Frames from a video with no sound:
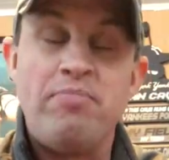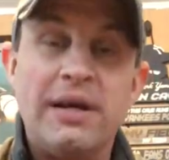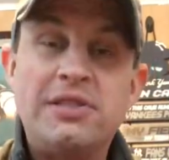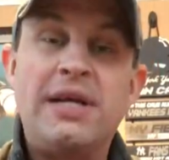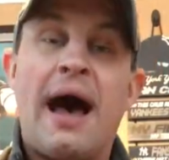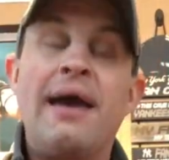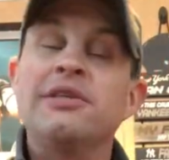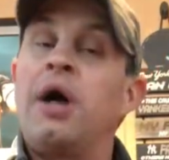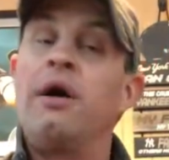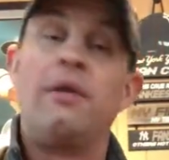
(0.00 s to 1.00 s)
This guy
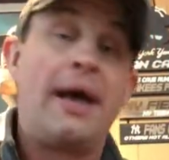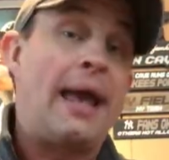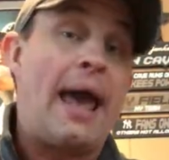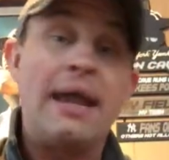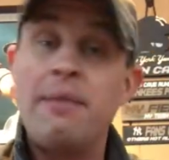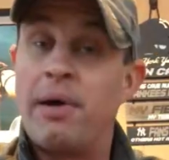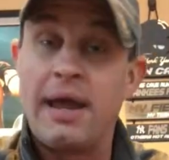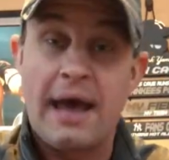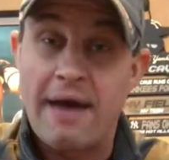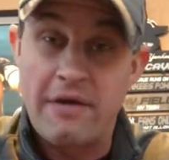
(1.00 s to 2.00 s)
is unlike
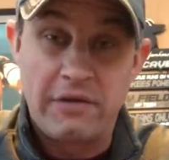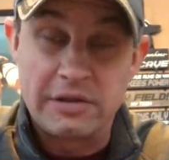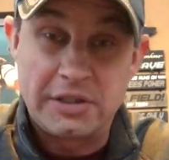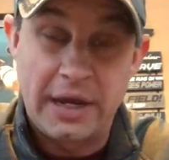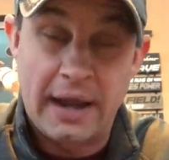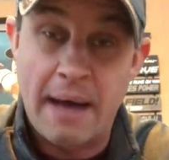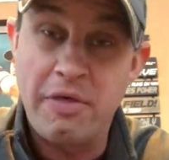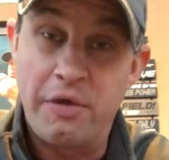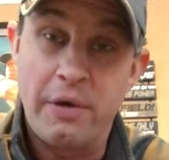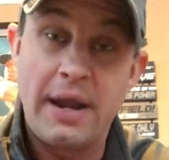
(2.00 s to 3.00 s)
anybody I've ever seen. I'm
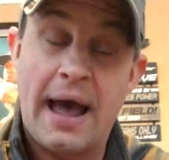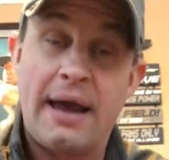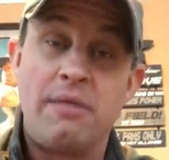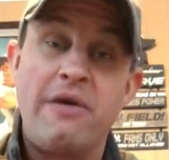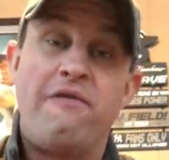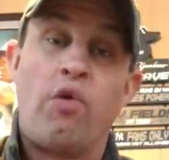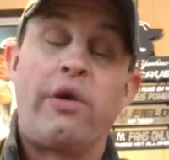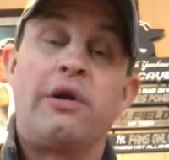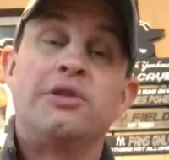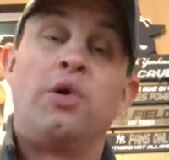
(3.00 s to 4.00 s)
39, going to be
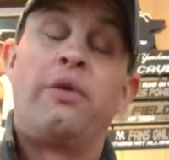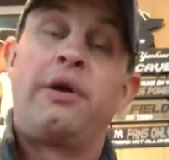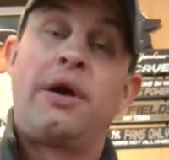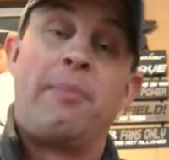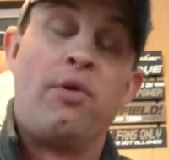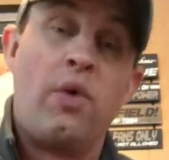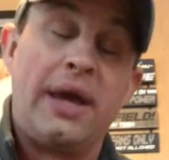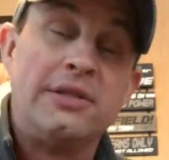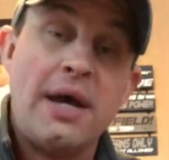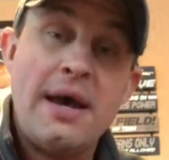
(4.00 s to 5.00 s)
40 years old in a couple
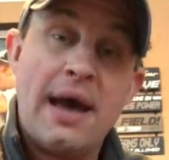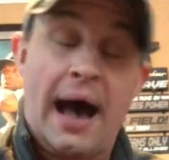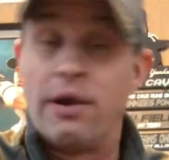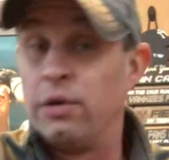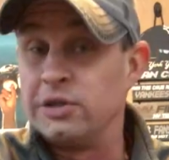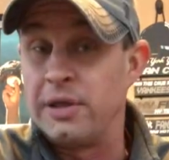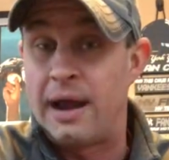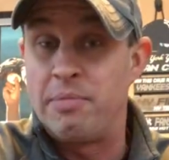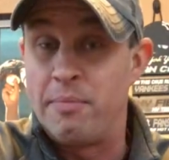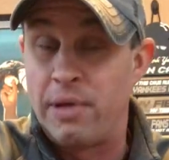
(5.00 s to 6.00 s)
weeks. I know there's a
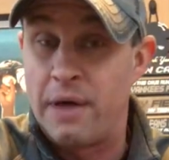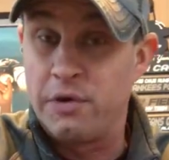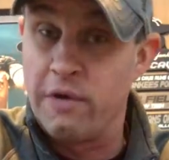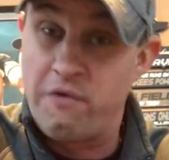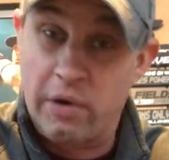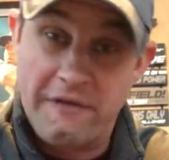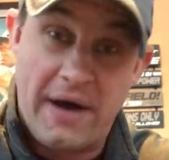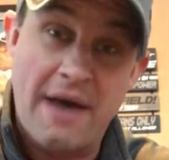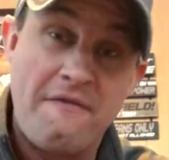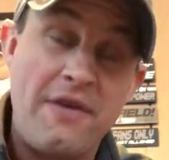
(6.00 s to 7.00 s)
lot of people out there
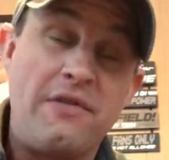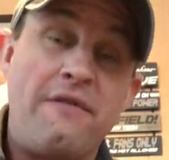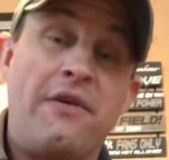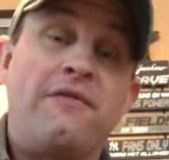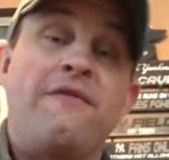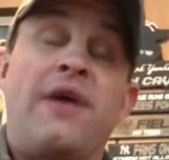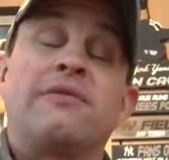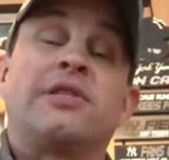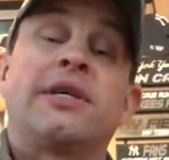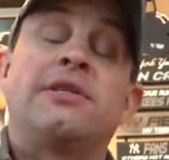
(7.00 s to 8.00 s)
45, 50,
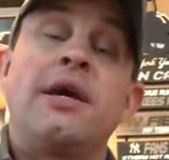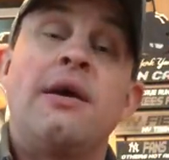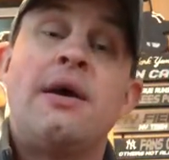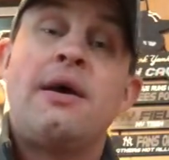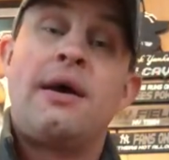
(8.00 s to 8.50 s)
55, 60